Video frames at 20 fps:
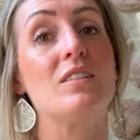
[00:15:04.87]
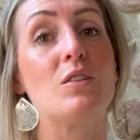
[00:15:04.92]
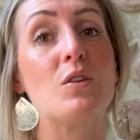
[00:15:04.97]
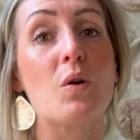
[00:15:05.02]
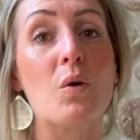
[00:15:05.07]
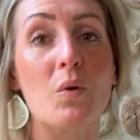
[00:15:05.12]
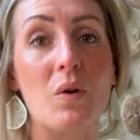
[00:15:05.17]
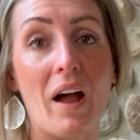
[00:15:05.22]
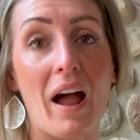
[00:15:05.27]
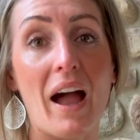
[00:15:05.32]

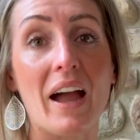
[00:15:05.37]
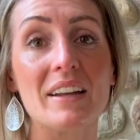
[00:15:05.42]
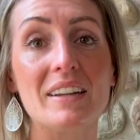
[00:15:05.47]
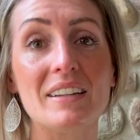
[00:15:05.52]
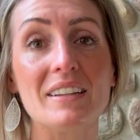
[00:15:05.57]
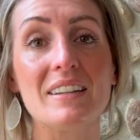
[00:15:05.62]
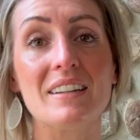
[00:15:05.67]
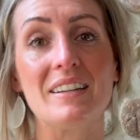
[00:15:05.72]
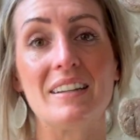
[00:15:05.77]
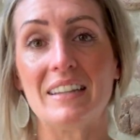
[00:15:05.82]
No, I
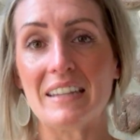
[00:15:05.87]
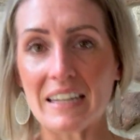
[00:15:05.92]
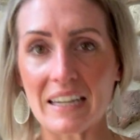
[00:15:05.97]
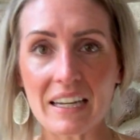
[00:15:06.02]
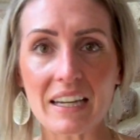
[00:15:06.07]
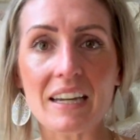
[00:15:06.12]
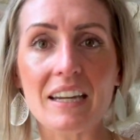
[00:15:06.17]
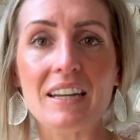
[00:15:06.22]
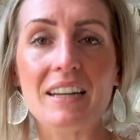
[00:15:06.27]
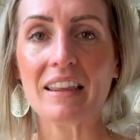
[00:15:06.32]
didn't
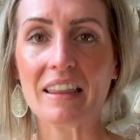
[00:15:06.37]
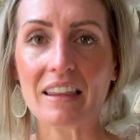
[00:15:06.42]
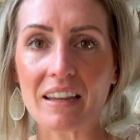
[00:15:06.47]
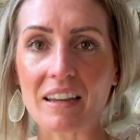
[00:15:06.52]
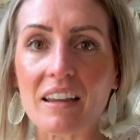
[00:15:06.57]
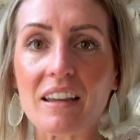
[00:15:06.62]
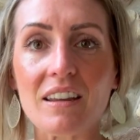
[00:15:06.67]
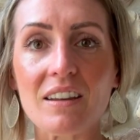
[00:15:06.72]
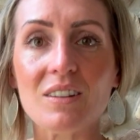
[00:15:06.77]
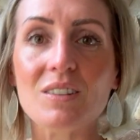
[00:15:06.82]
need the
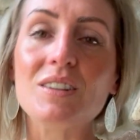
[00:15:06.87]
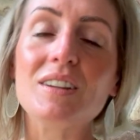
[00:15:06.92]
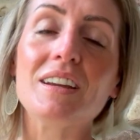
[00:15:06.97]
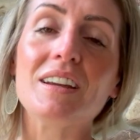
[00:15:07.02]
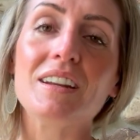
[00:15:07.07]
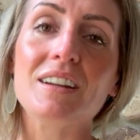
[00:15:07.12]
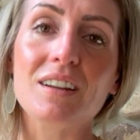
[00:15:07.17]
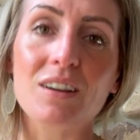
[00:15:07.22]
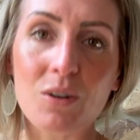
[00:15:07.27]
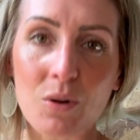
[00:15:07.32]

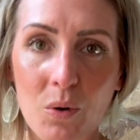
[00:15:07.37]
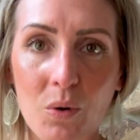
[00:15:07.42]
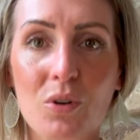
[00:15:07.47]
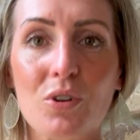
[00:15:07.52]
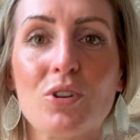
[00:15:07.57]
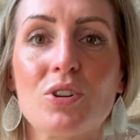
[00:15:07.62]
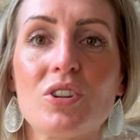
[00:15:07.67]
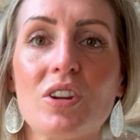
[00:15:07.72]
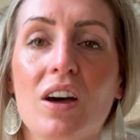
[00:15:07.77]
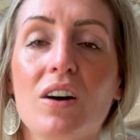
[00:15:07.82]
Gilded
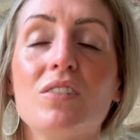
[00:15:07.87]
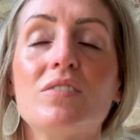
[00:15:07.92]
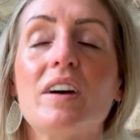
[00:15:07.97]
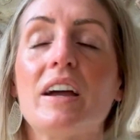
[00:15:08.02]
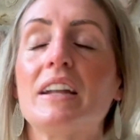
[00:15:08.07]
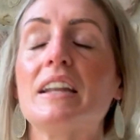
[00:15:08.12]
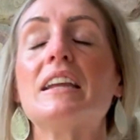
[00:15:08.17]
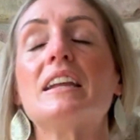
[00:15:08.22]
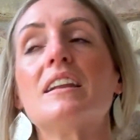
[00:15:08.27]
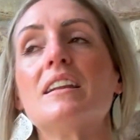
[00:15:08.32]
corner shelf.
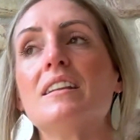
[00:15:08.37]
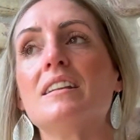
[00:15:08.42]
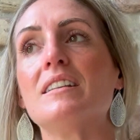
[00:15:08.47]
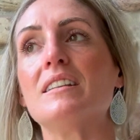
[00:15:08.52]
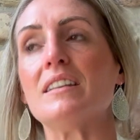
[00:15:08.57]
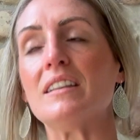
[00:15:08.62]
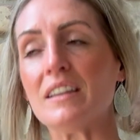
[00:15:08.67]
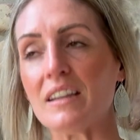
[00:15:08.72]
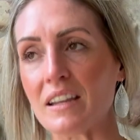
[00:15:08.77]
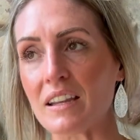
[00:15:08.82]
I didn't
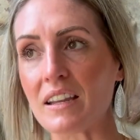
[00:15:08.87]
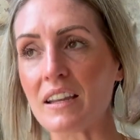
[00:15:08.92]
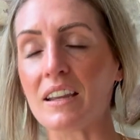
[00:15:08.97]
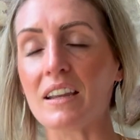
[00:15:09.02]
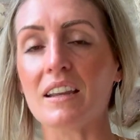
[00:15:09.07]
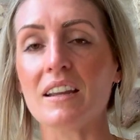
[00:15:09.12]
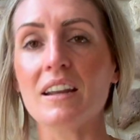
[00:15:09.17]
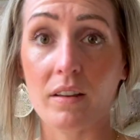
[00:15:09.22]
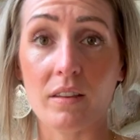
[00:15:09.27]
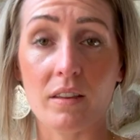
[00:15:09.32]

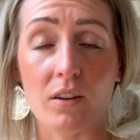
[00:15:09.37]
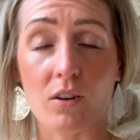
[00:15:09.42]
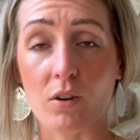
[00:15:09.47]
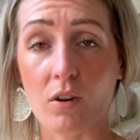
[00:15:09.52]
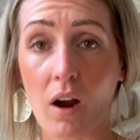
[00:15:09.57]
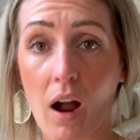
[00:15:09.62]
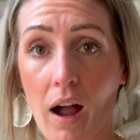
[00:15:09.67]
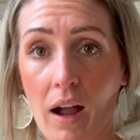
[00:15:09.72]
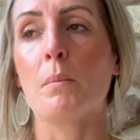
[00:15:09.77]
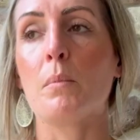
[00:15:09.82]
need the
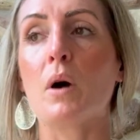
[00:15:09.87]
Croc.